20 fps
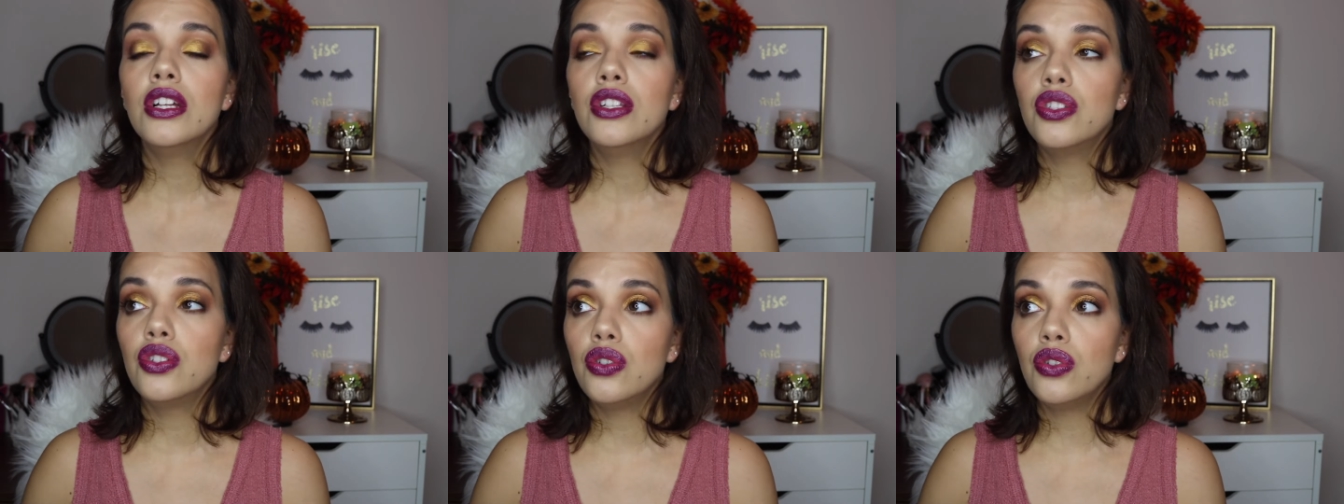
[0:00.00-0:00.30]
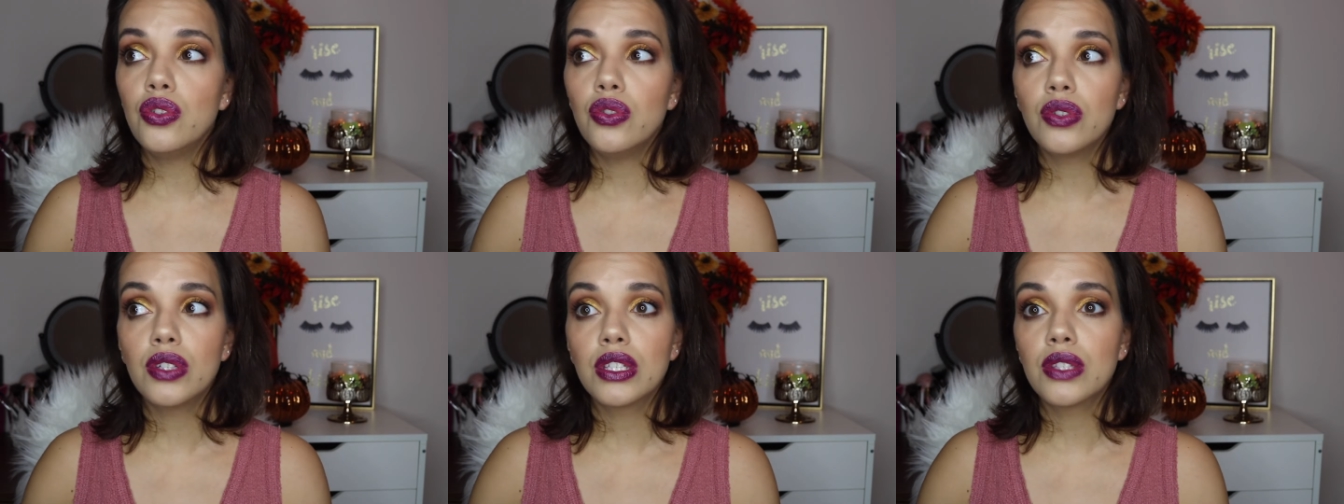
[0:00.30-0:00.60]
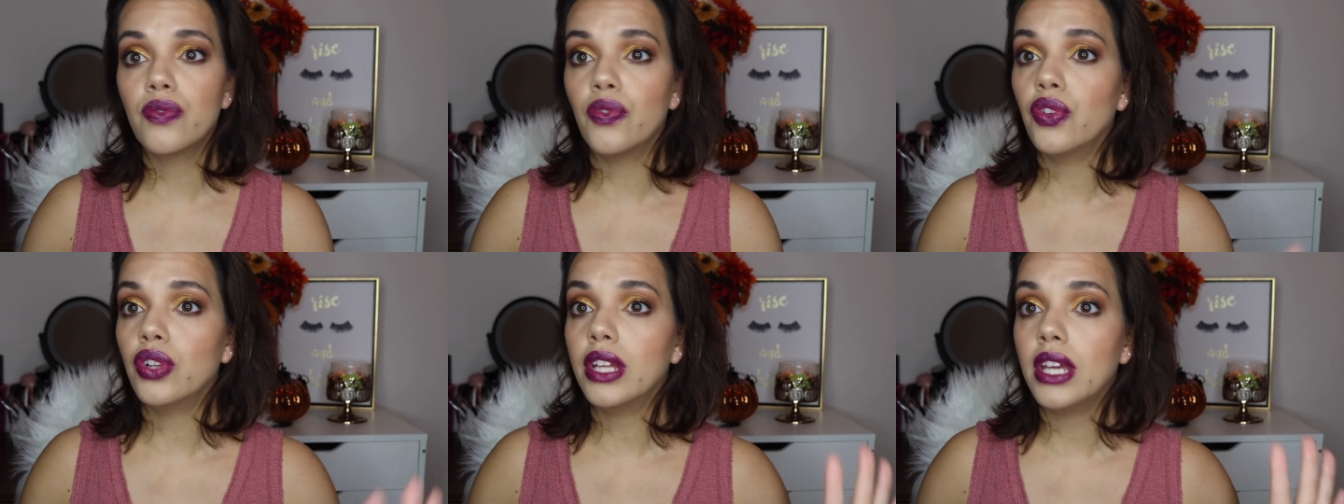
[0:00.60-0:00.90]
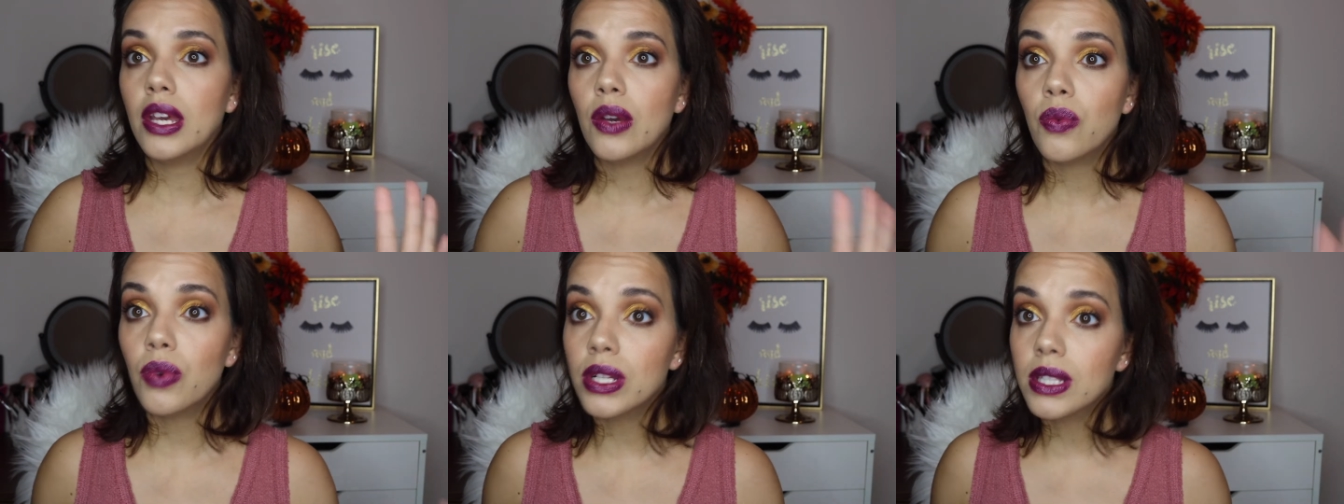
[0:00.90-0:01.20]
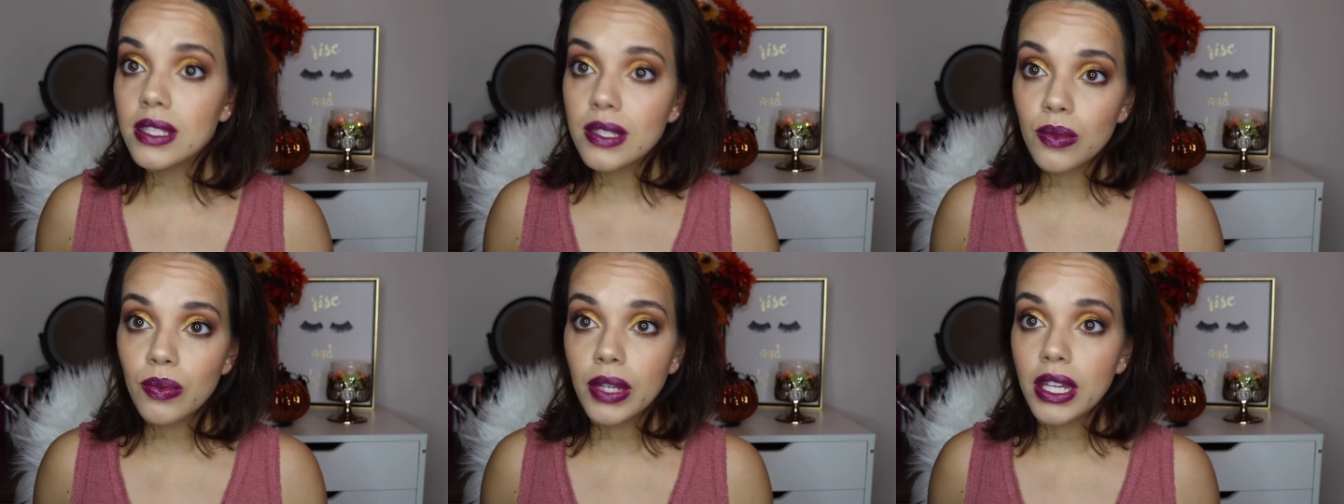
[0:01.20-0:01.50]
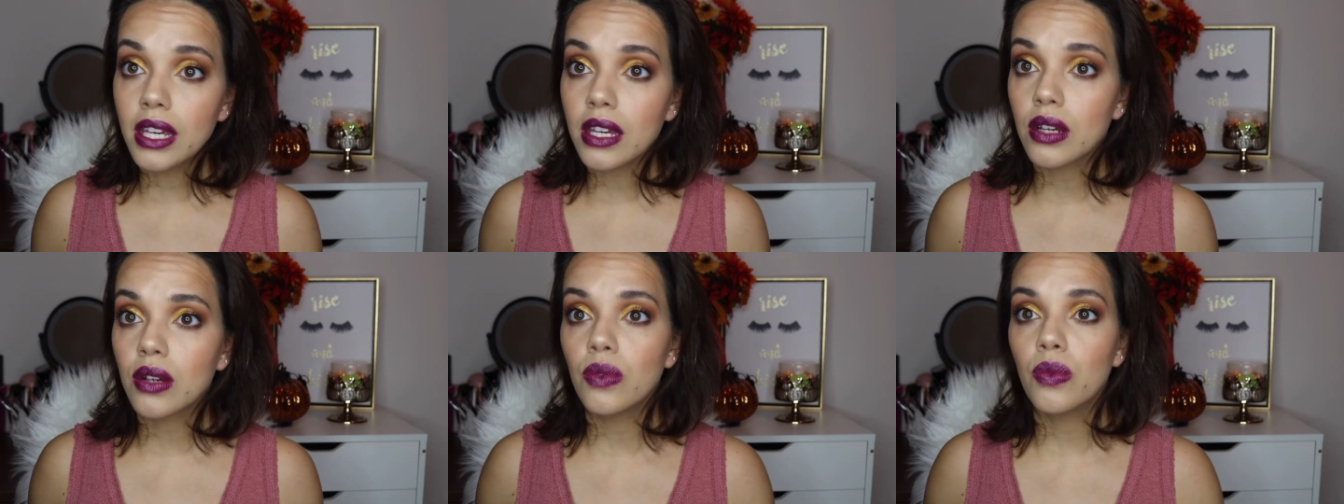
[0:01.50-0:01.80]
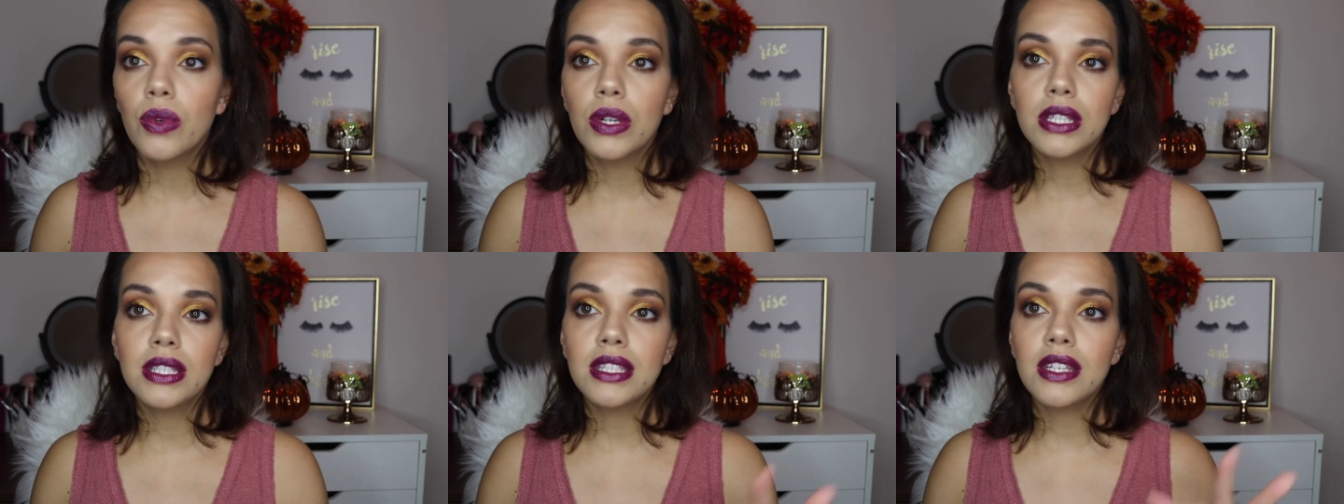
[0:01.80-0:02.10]
Do you exfoliate once a week?
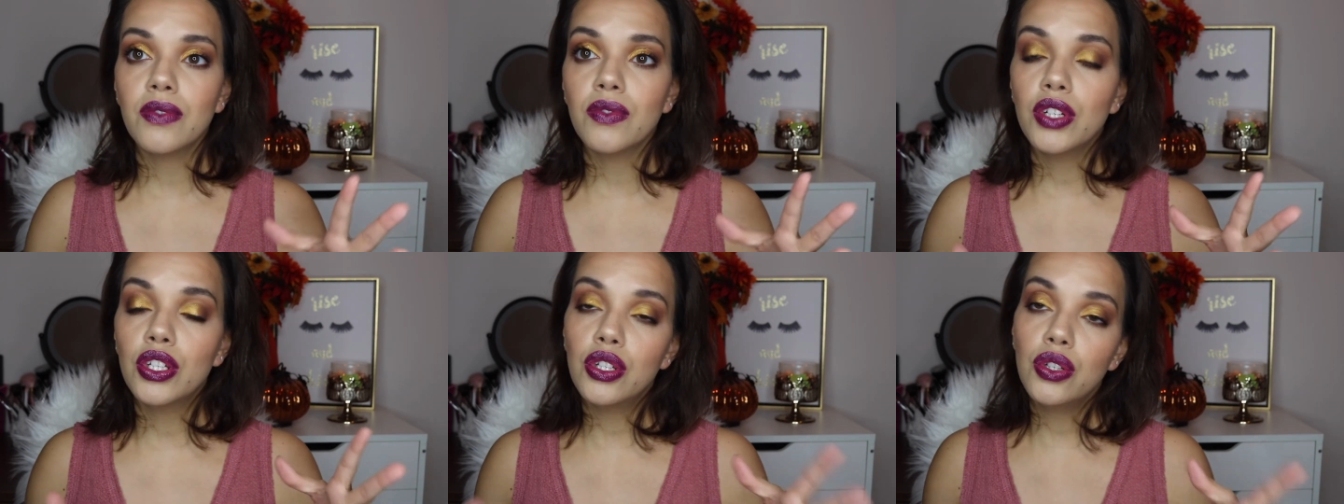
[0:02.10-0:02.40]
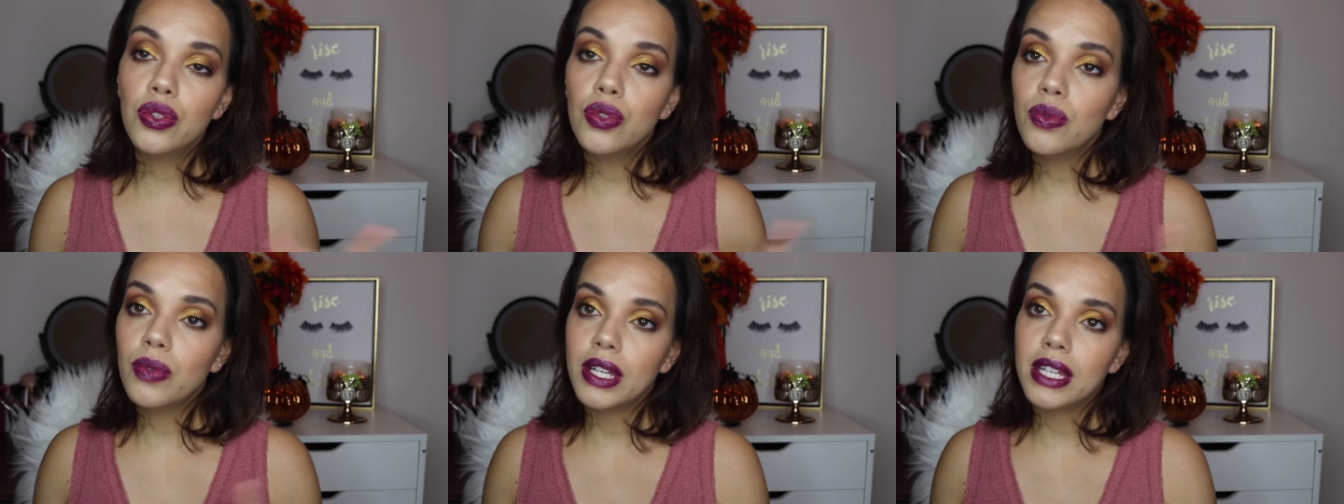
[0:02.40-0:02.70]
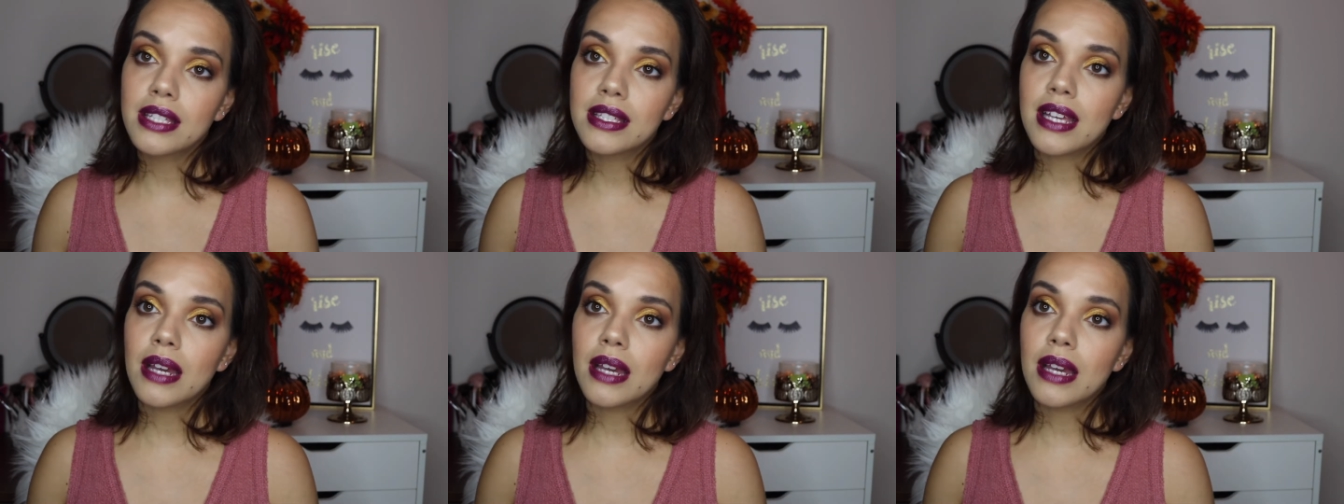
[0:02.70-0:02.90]
Once every 2 weeks?